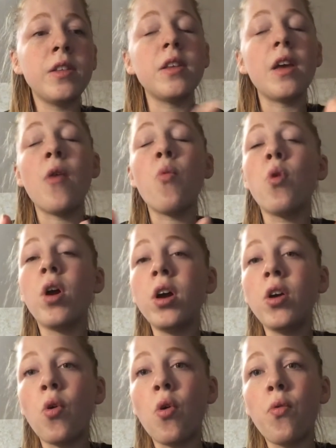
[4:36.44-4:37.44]
a
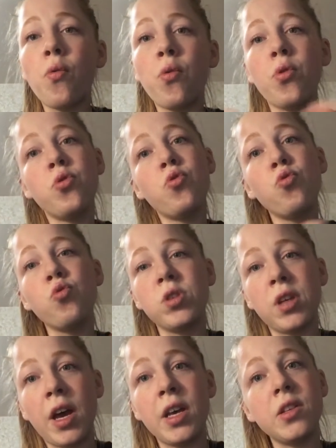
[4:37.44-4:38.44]
work of two
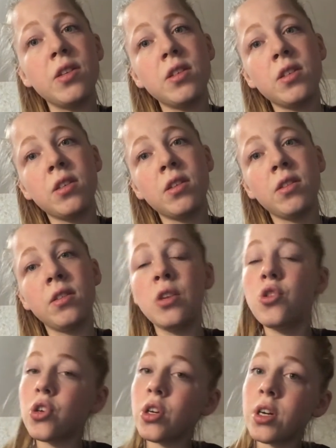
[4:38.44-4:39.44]
sides,
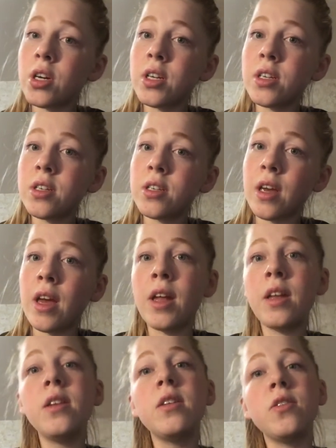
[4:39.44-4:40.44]
teachers
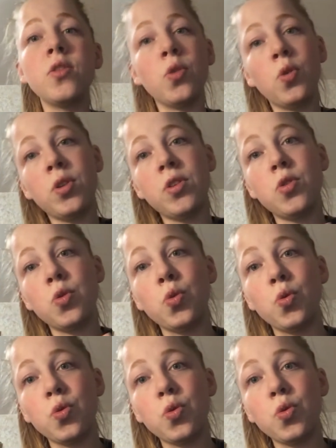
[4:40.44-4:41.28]
and students too.